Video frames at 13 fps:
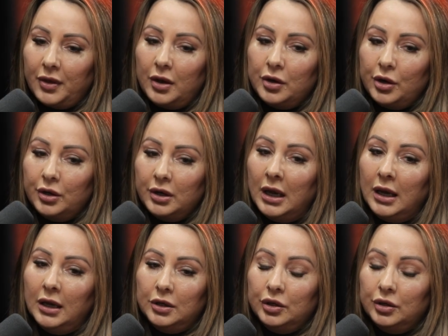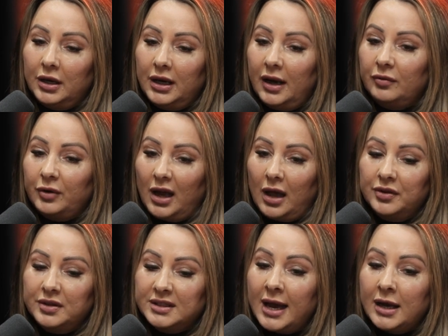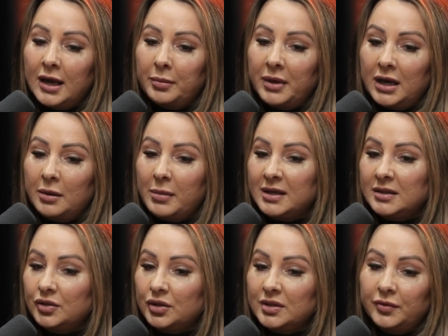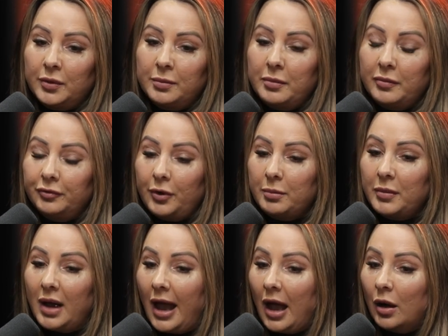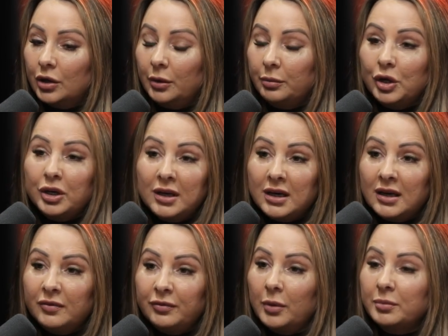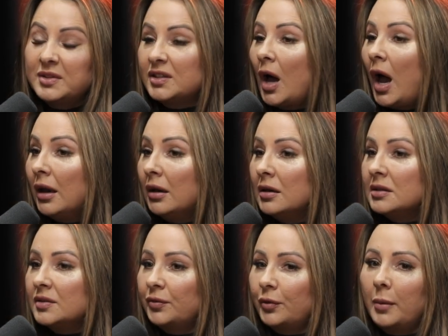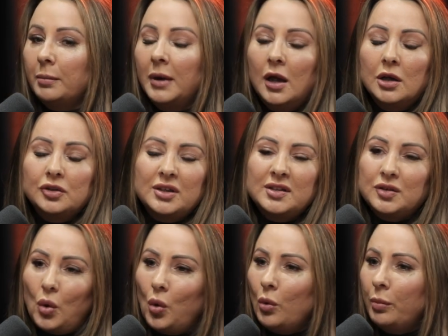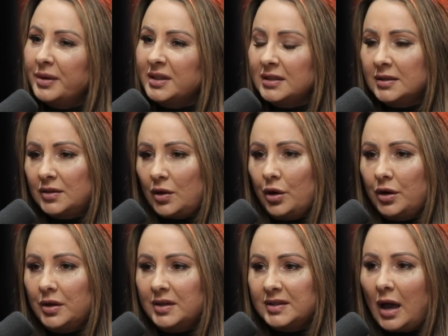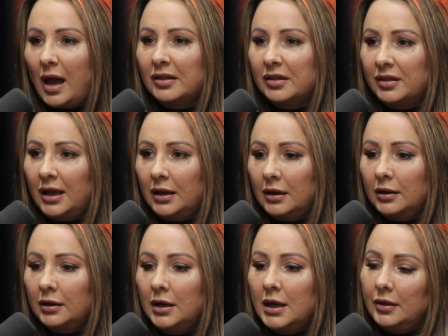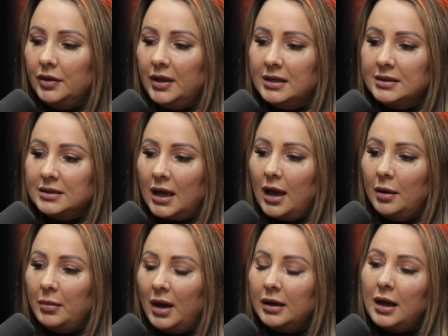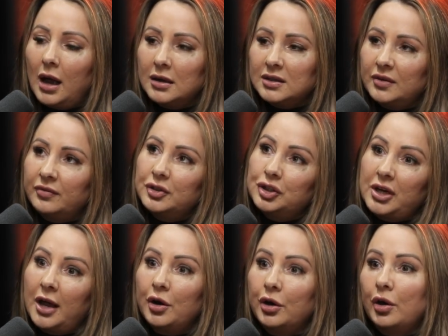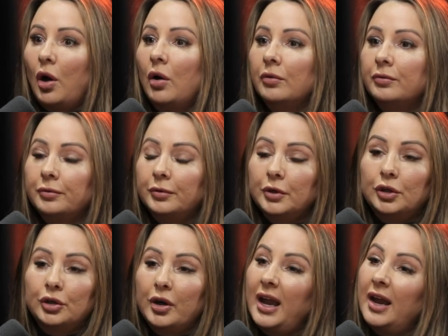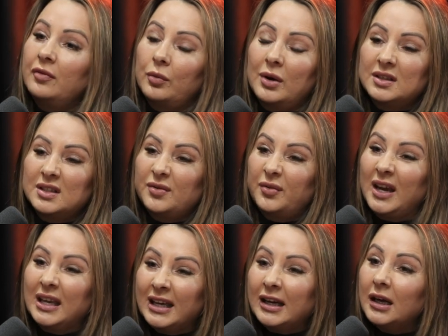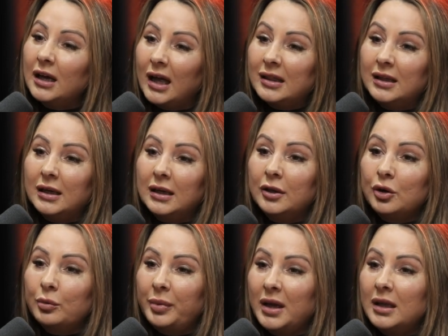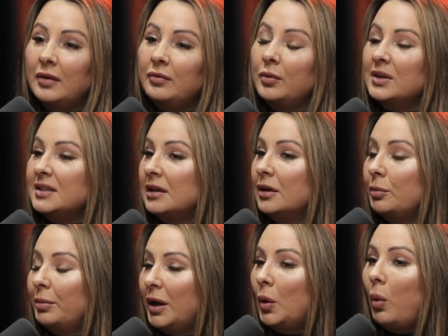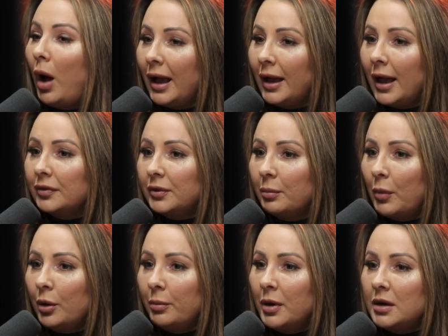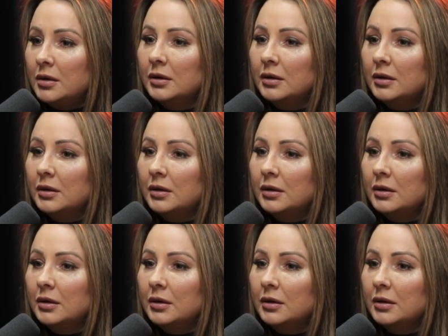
I know, every other day I'm getting messages from our community, from stylists, from just all business owners. I think there's a cast of a shadow of, everyone's feeling it. I think a little bit. Everyone's a little bit quiet at the moment.